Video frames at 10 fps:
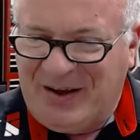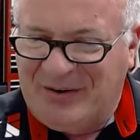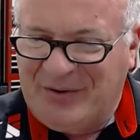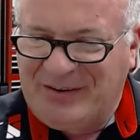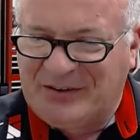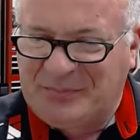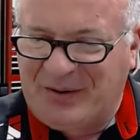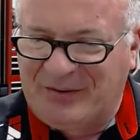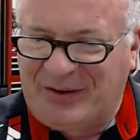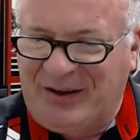Outrageous
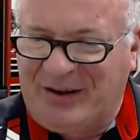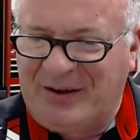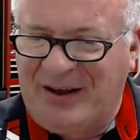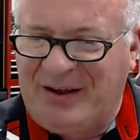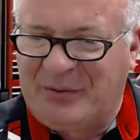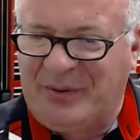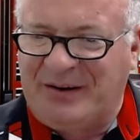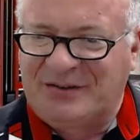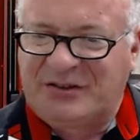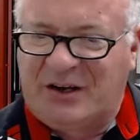Penalty. Hey,
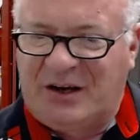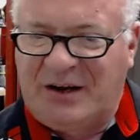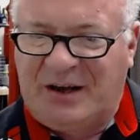greetings, John.